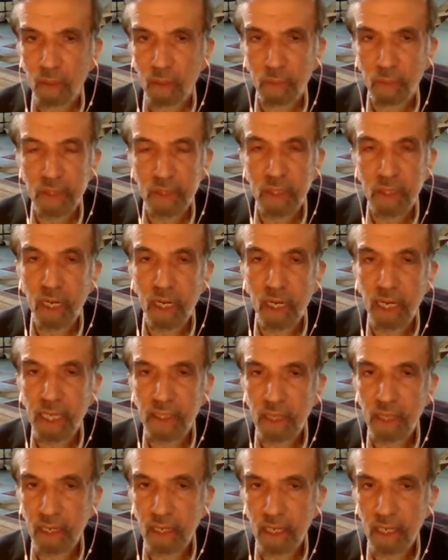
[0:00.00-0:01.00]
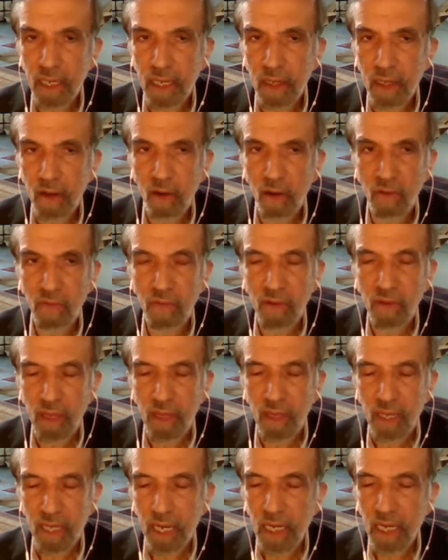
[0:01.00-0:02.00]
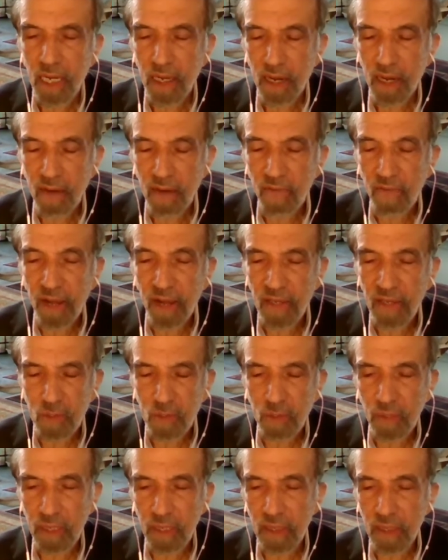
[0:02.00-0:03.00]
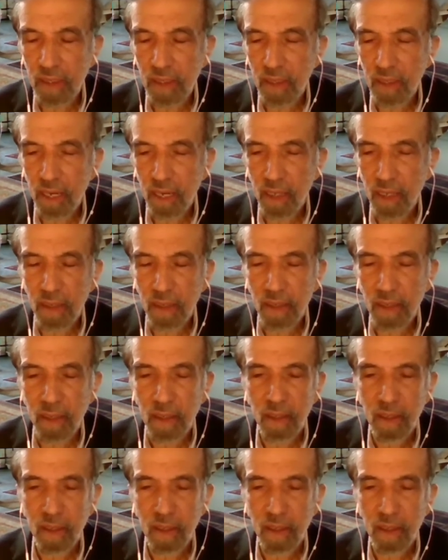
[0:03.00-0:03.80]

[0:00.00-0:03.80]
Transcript: personal agenda of career advancement and